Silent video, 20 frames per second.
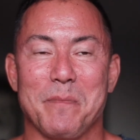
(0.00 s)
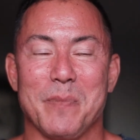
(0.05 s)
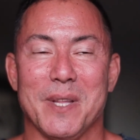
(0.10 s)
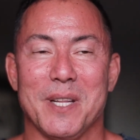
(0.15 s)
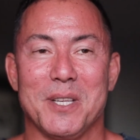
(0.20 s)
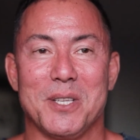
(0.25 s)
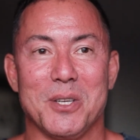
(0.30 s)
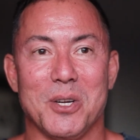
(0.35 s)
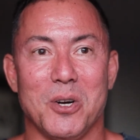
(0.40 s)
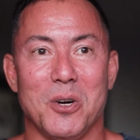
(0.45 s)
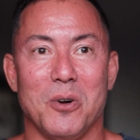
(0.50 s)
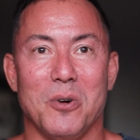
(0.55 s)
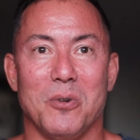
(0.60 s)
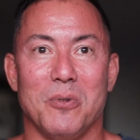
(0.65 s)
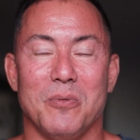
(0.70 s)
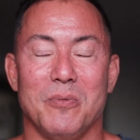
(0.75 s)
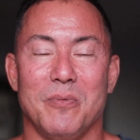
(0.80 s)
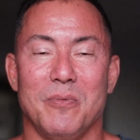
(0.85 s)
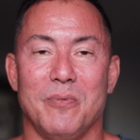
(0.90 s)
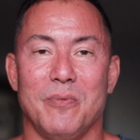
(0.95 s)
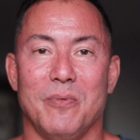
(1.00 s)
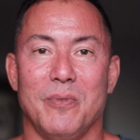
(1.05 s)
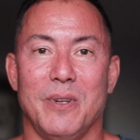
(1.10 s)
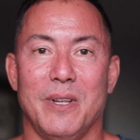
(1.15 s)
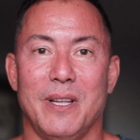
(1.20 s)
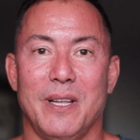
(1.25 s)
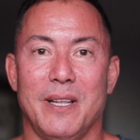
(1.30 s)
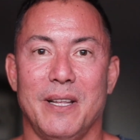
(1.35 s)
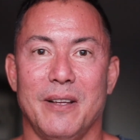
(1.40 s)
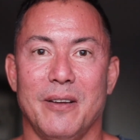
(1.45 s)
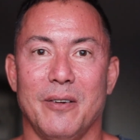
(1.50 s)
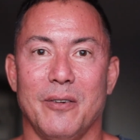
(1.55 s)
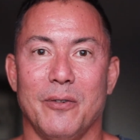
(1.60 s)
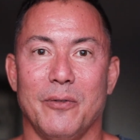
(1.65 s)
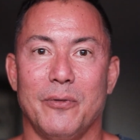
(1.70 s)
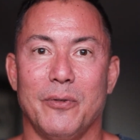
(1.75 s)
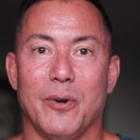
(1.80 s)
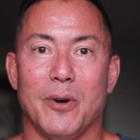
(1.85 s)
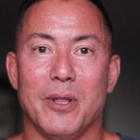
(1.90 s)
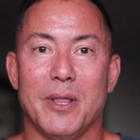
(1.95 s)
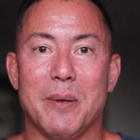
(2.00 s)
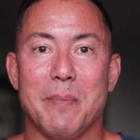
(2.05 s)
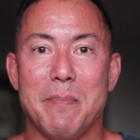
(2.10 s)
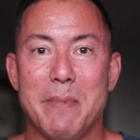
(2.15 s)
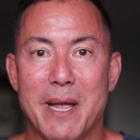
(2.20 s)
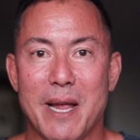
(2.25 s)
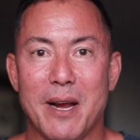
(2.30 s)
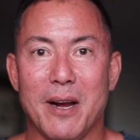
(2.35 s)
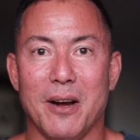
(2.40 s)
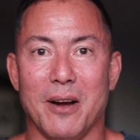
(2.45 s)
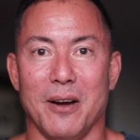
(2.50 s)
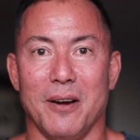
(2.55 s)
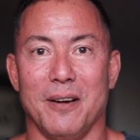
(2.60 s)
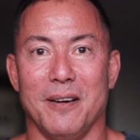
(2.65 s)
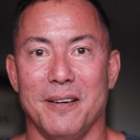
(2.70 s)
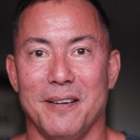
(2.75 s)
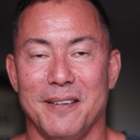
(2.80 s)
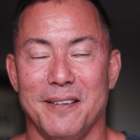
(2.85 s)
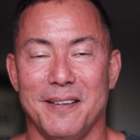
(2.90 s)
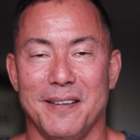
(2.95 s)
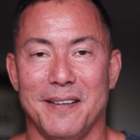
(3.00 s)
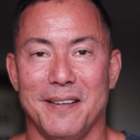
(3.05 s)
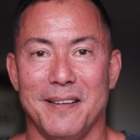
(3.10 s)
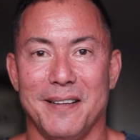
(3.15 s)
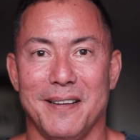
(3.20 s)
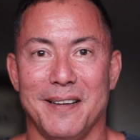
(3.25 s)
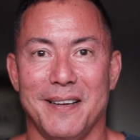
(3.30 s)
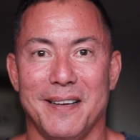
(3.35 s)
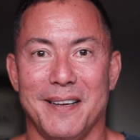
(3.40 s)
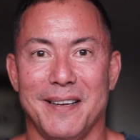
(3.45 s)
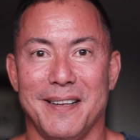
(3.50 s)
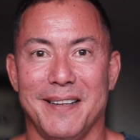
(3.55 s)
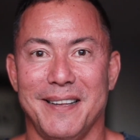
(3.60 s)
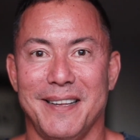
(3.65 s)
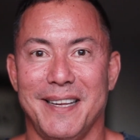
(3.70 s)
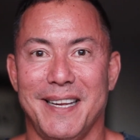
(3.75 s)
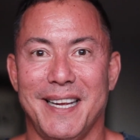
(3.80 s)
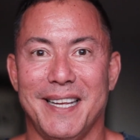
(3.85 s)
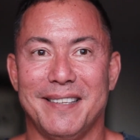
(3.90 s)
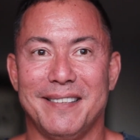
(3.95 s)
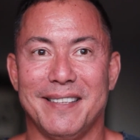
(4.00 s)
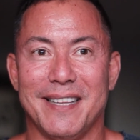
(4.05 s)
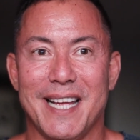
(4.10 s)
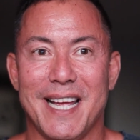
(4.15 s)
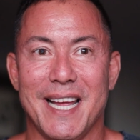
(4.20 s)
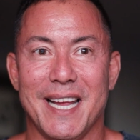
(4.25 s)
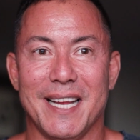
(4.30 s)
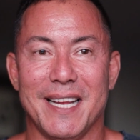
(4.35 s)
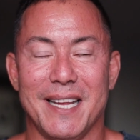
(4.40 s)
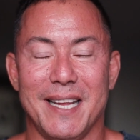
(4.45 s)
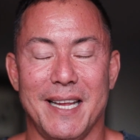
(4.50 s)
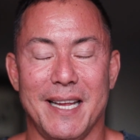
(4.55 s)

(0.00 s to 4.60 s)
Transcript: So for the mayor, it's like,